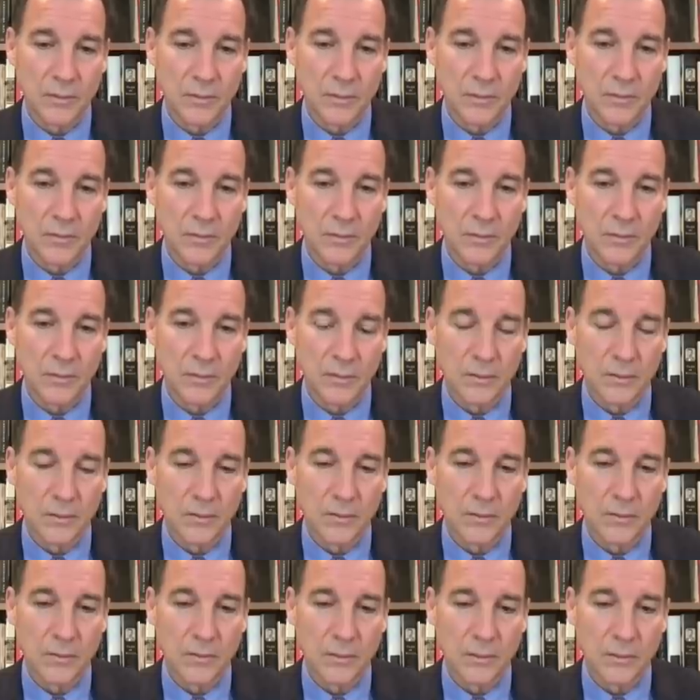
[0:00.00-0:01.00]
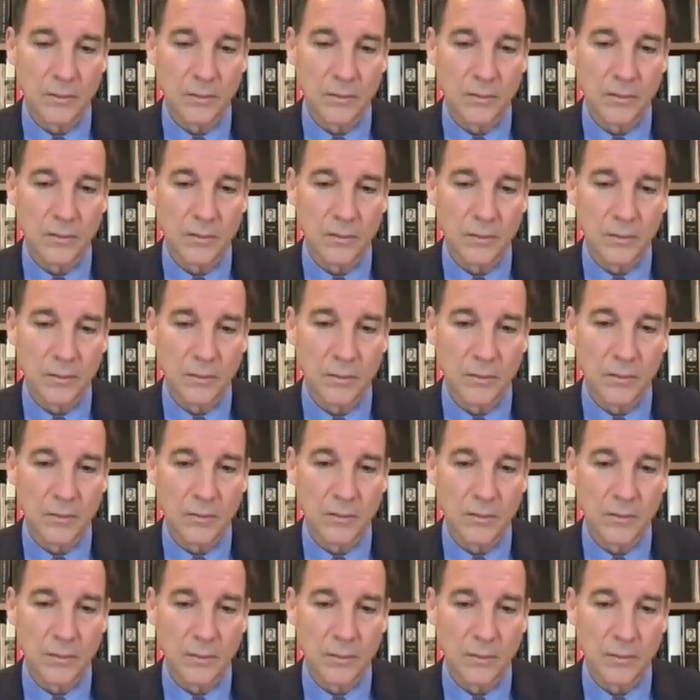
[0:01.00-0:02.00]

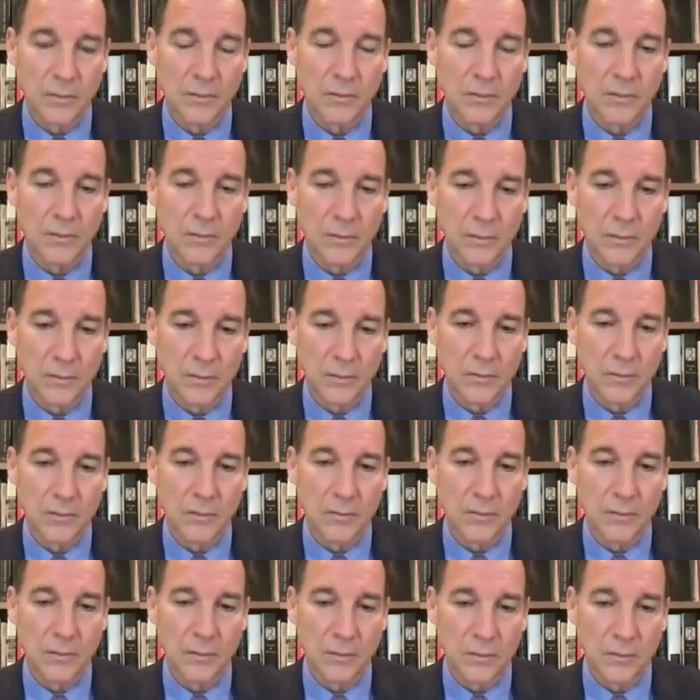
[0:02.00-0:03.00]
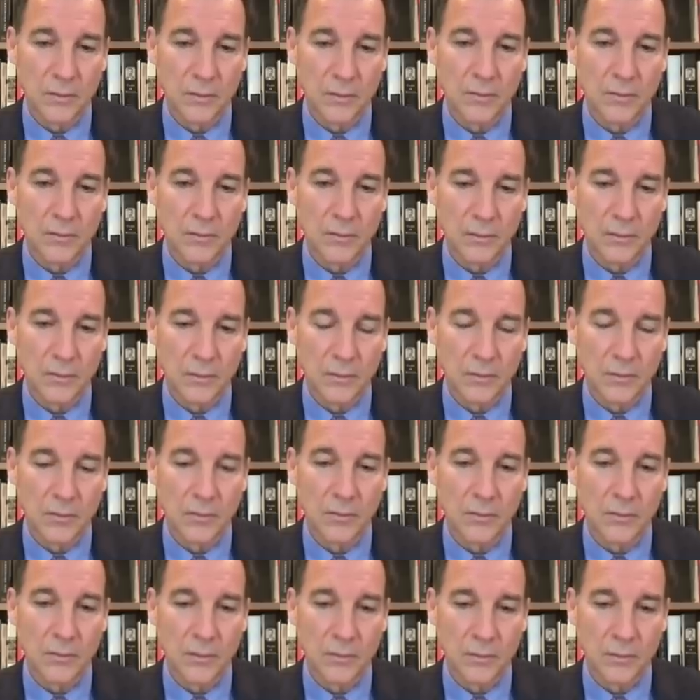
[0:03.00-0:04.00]

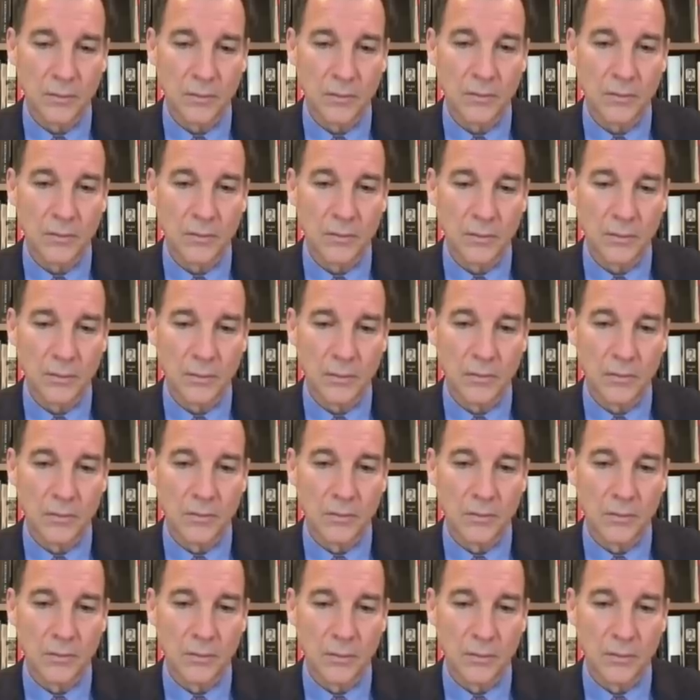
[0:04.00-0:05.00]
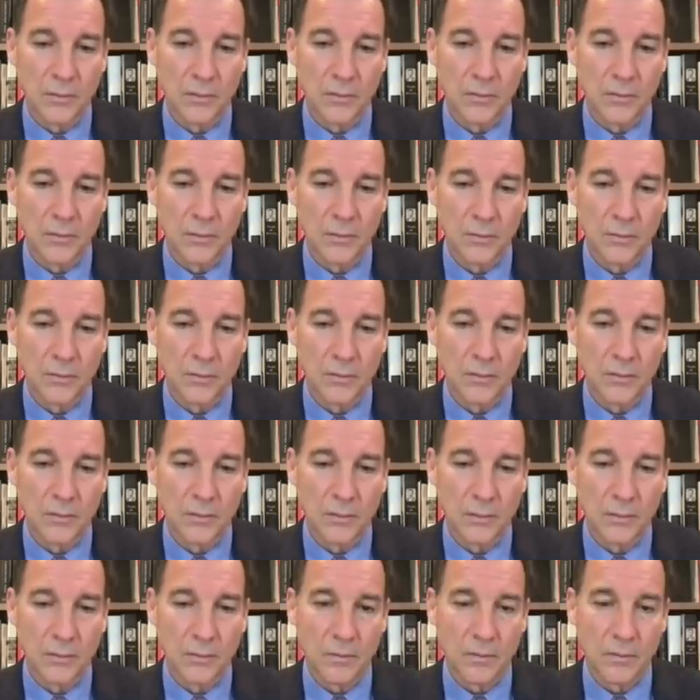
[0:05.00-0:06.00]

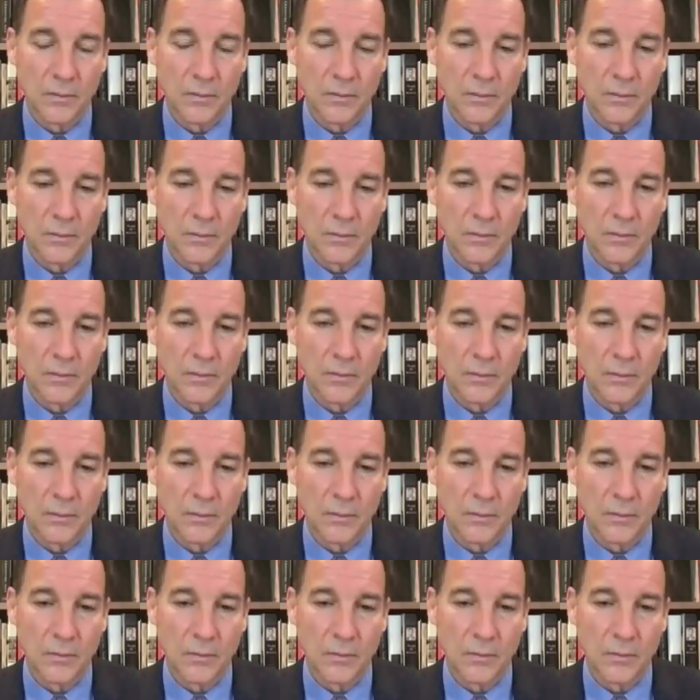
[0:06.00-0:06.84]
The person shown says nothing.